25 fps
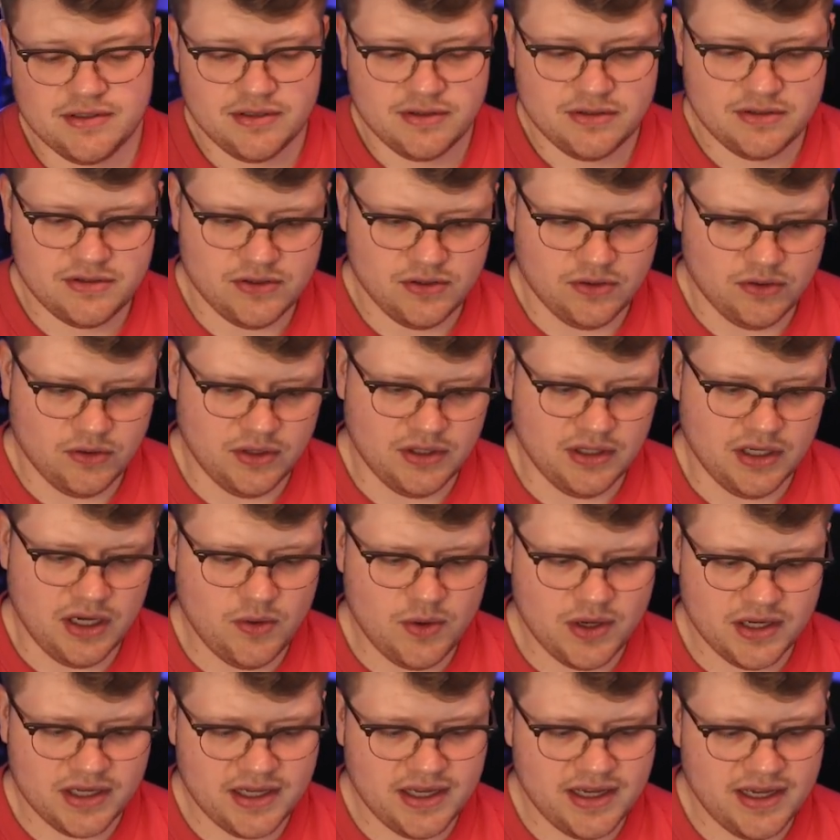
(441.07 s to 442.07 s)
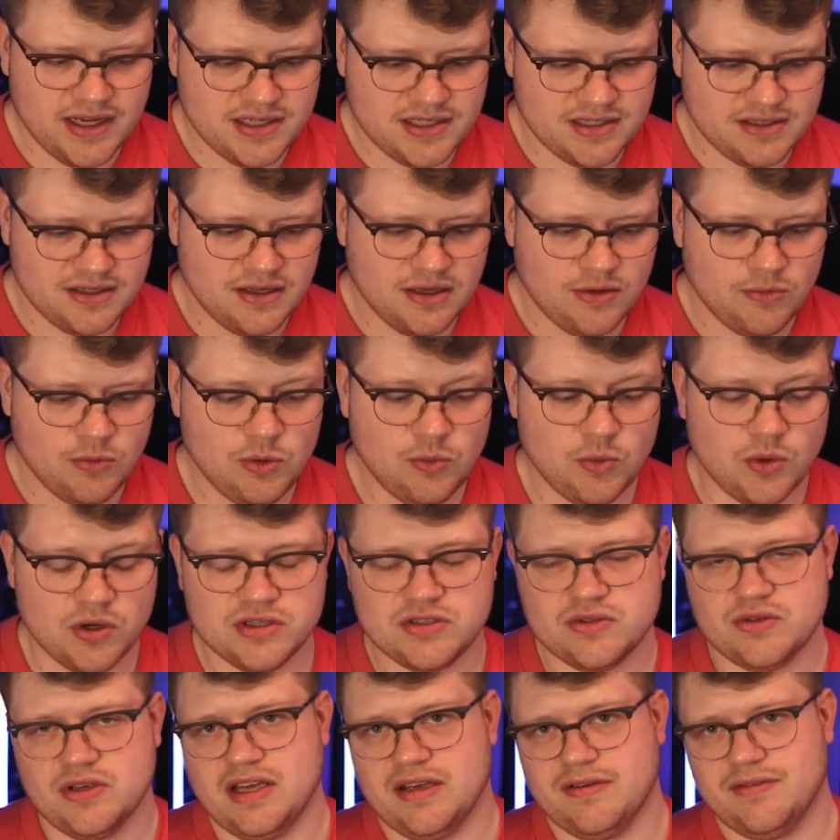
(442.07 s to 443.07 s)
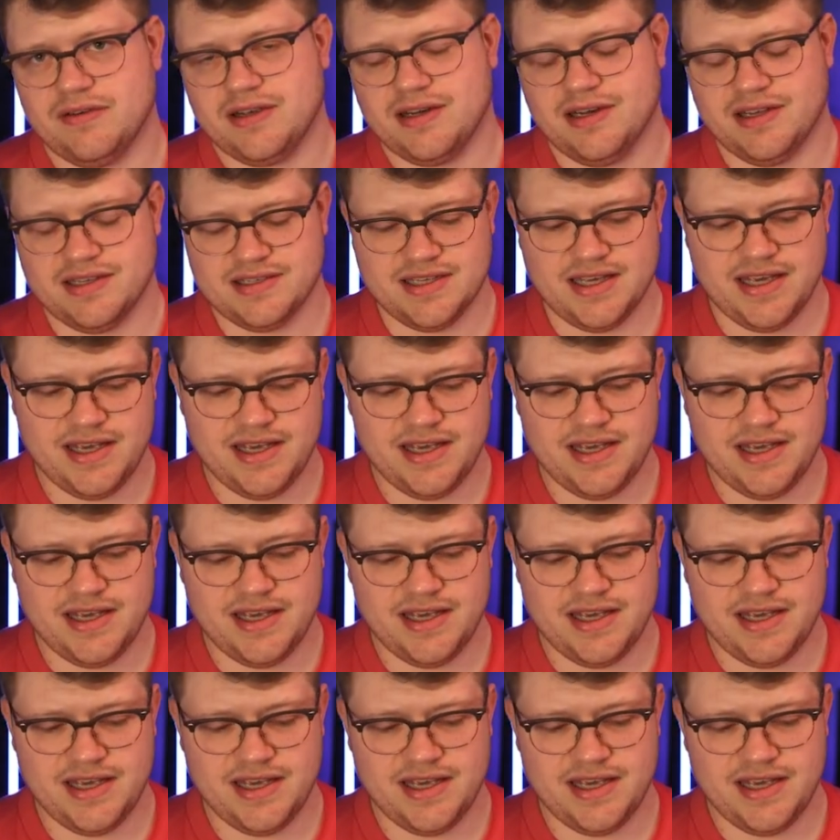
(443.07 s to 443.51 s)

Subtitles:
So in our case, we want to have a class